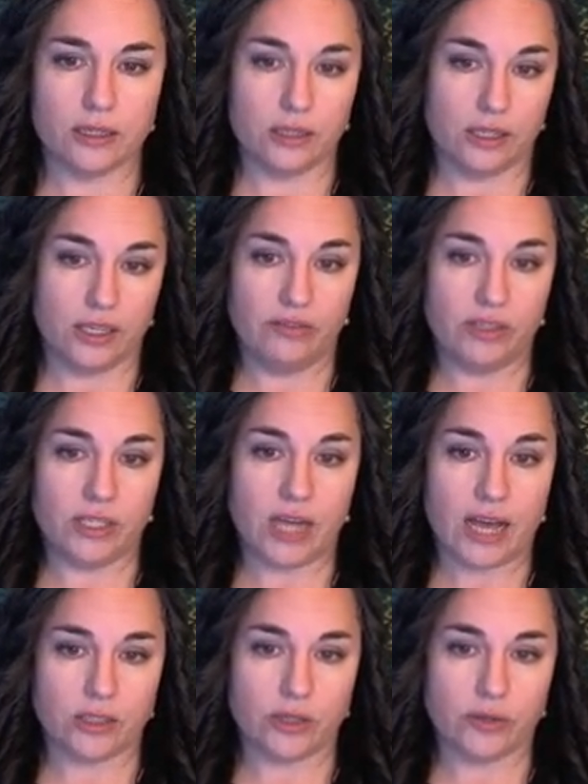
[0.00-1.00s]
even
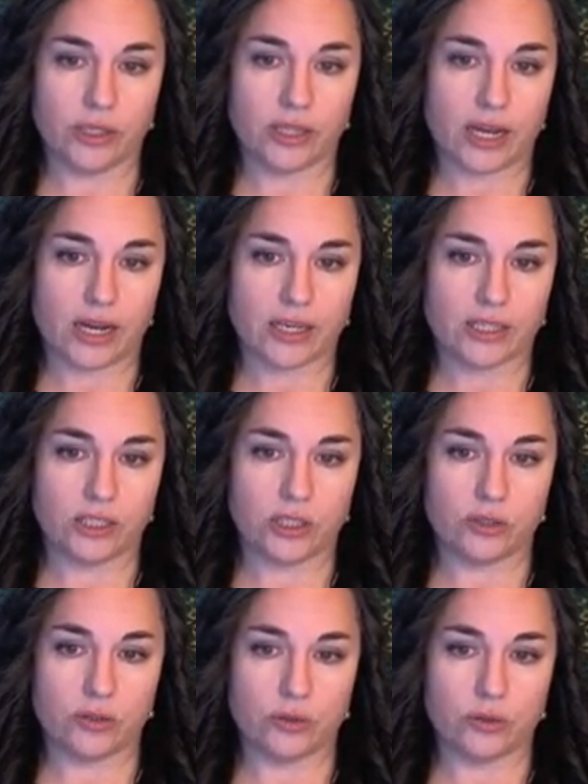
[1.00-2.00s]
not knowing that, I can
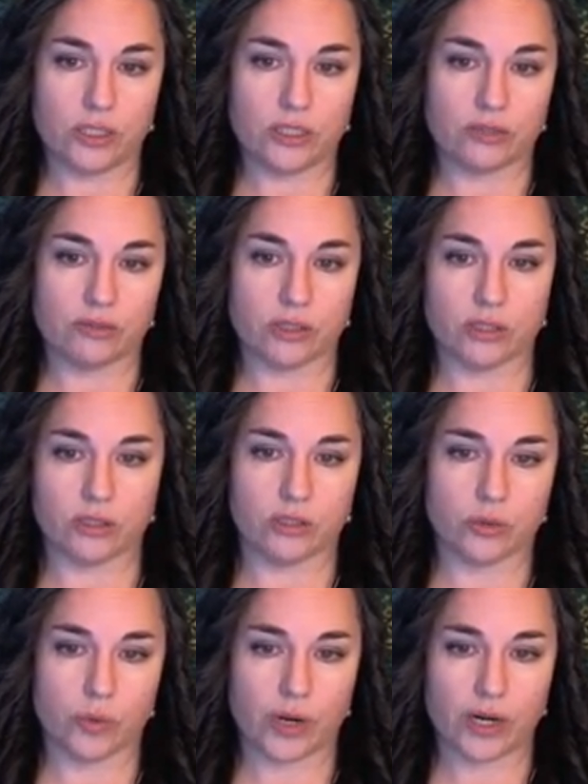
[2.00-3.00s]
do the difference of
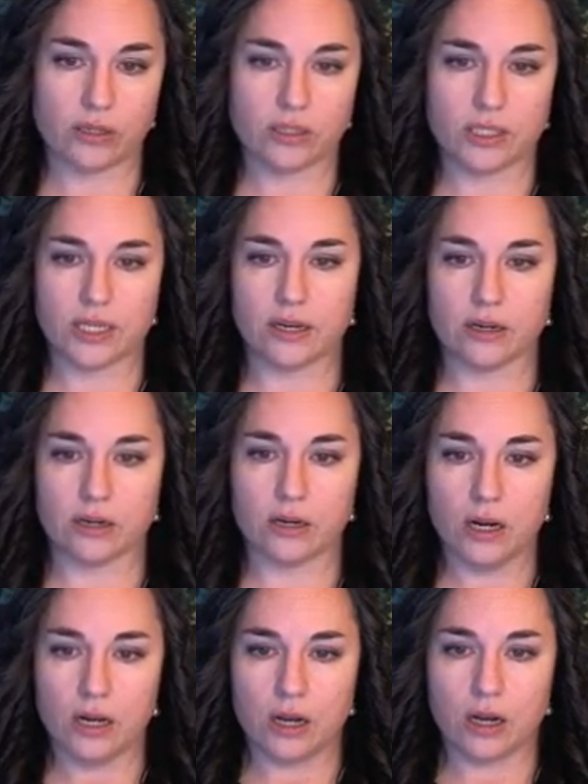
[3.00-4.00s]
squares here.
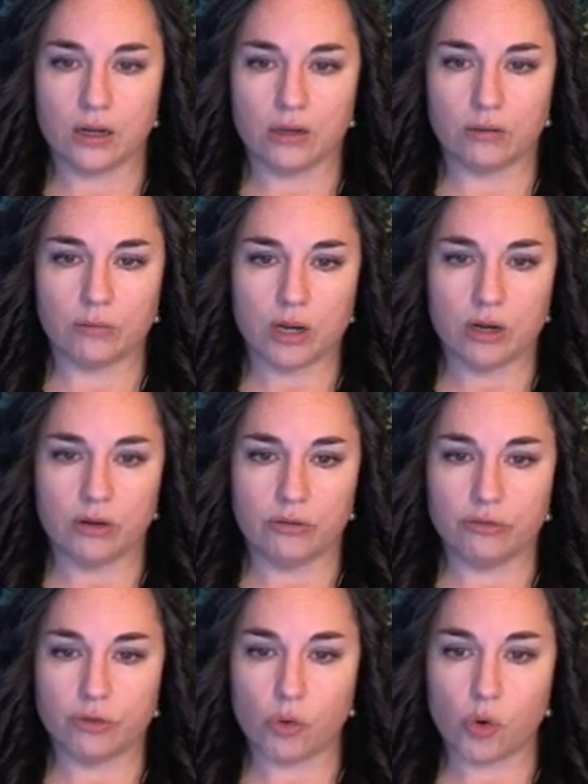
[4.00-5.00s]

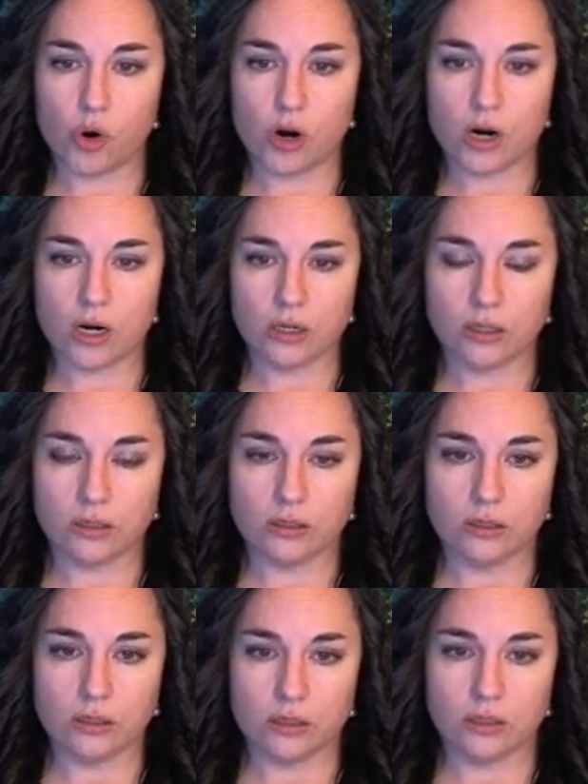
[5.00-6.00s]
4...
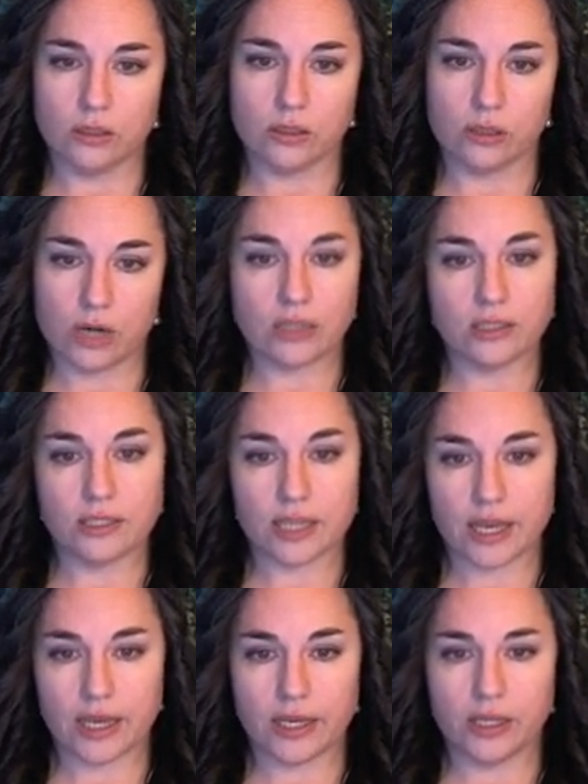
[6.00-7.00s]
or I'll
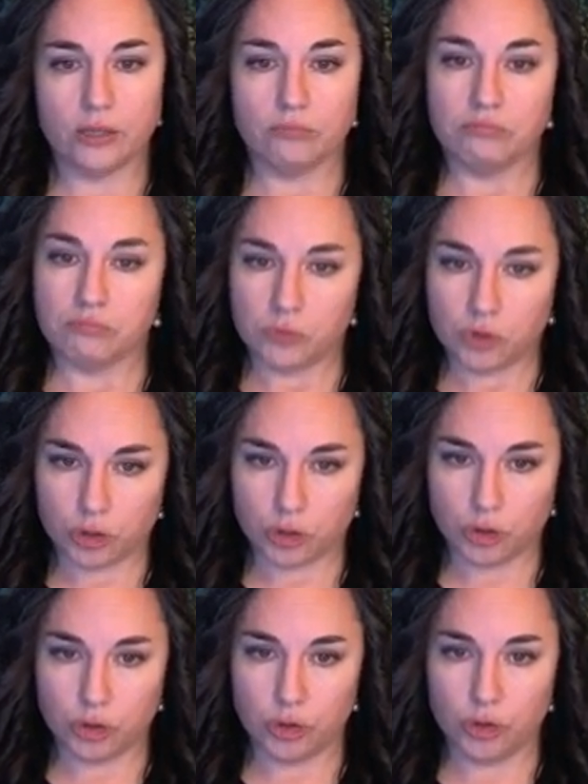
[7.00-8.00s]
say
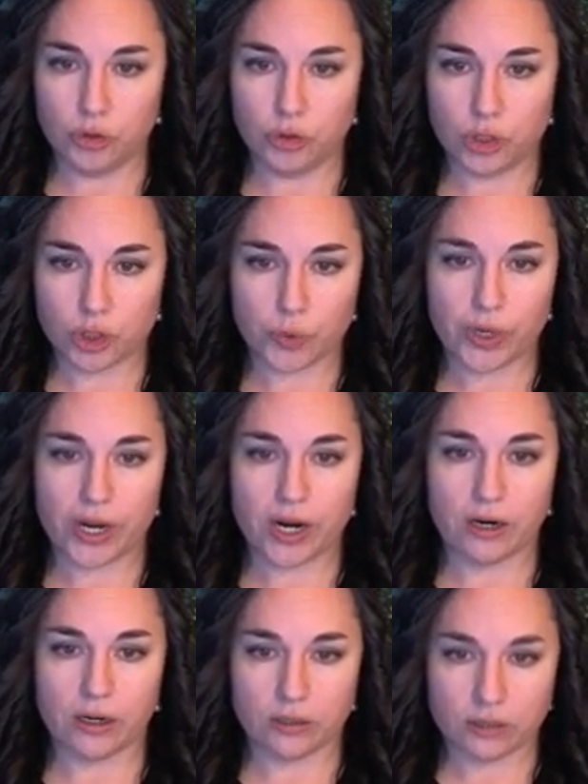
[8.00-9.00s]
2
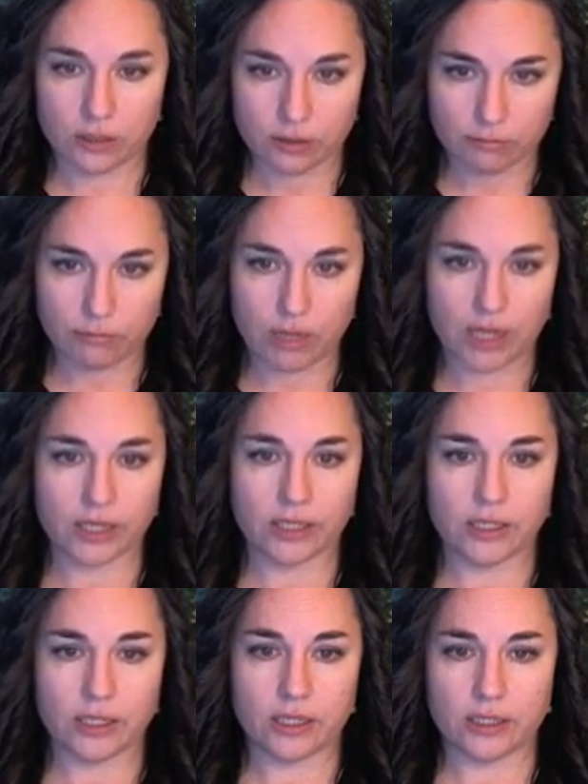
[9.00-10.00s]
squared
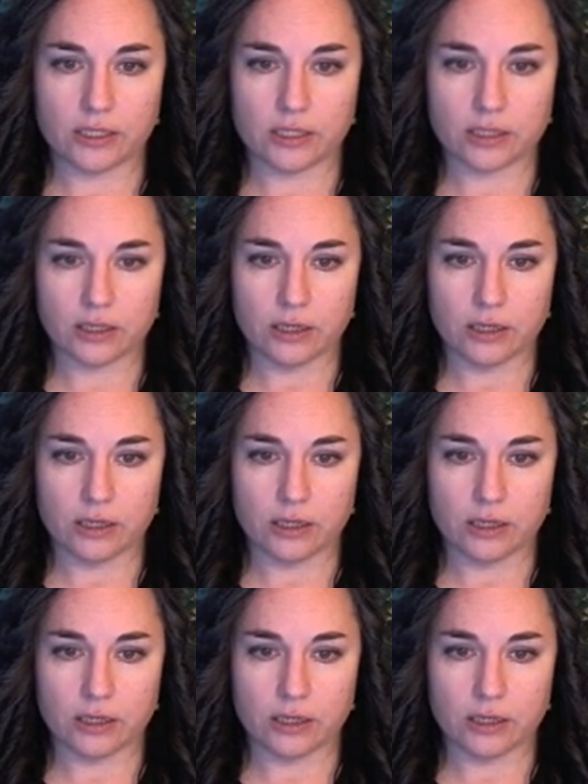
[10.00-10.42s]
minus